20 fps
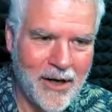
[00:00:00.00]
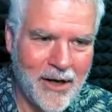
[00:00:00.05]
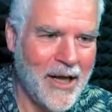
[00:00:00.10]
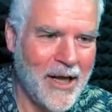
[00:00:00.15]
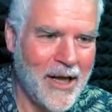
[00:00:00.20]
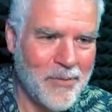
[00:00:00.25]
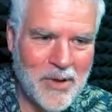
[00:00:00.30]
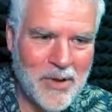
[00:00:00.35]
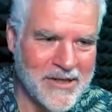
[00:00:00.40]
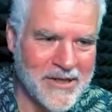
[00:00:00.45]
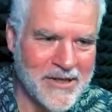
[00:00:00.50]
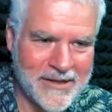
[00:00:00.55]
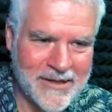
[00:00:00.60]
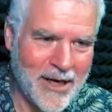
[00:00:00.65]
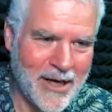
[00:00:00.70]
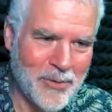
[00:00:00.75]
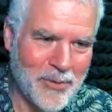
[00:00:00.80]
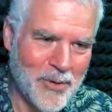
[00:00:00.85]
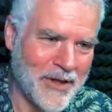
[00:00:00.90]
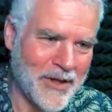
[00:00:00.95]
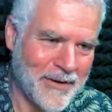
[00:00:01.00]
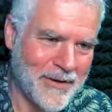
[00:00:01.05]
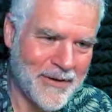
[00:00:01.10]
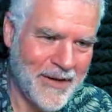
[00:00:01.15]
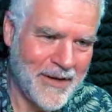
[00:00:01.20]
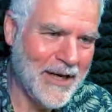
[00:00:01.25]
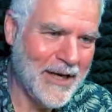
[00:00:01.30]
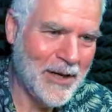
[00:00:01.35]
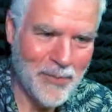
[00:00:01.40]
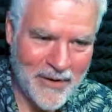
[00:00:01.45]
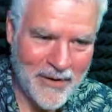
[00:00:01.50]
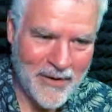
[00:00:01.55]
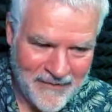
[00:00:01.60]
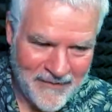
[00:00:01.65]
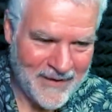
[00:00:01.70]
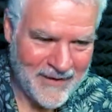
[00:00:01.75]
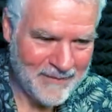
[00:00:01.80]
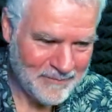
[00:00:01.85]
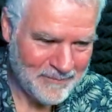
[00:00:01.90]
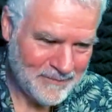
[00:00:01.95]
I'll happily sit down with
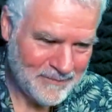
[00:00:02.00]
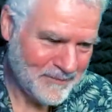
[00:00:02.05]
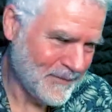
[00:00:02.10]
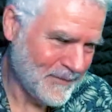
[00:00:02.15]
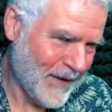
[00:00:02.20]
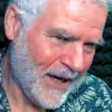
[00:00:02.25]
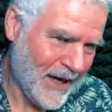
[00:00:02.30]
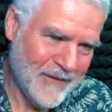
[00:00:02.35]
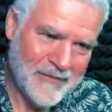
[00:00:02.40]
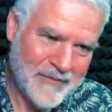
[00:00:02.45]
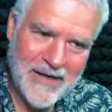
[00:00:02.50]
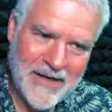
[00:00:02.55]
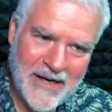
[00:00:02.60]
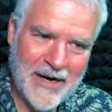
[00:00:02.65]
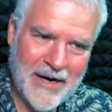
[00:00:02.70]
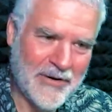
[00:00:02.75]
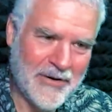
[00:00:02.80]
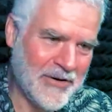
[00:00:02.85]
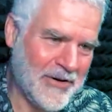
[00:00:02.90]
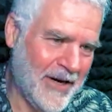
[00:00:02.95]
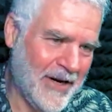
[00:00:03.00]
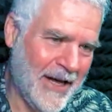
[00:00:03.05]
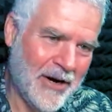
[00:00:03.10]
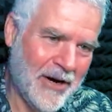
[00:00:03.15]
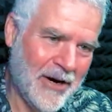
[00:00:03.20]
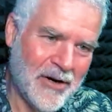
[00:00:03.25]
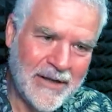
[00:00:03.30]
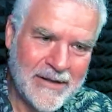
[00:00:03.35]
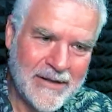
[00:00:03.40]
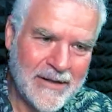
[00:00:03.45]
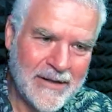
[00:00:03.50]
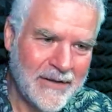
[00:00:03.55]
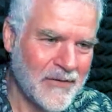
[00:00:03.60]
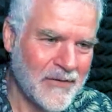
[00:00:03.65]
anyone for half an hour, an hour.